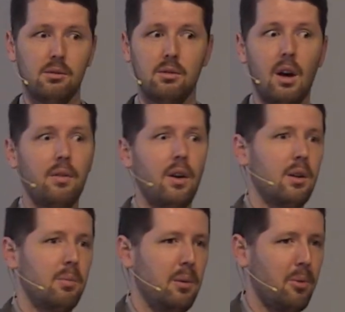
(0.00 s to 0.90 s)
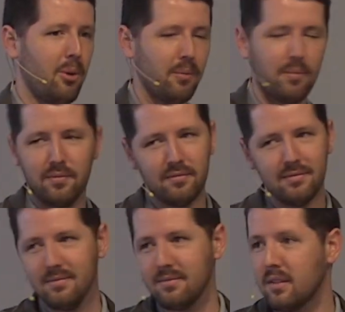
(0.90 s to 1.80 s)
Love other people.
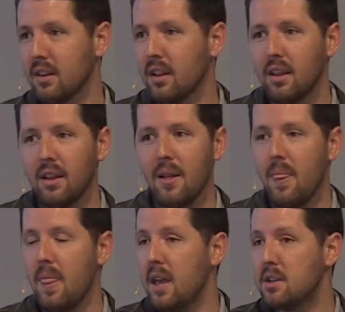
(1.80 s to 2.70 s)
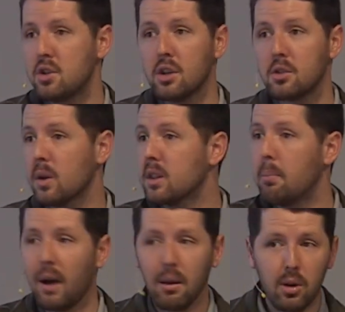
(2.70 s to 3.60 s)
It's just what the
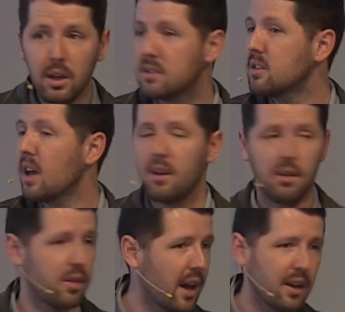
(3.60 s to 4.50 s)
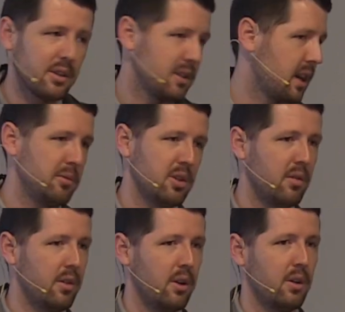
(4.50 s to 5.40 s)
Bible has said a thousand times
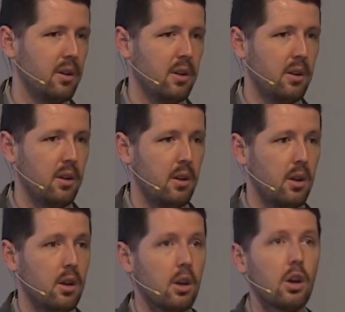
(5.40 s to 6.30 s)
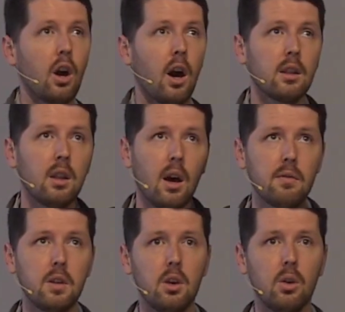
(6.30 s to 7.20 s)
over. God
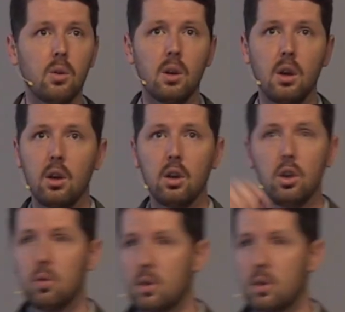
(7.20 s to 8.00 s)
loved you. You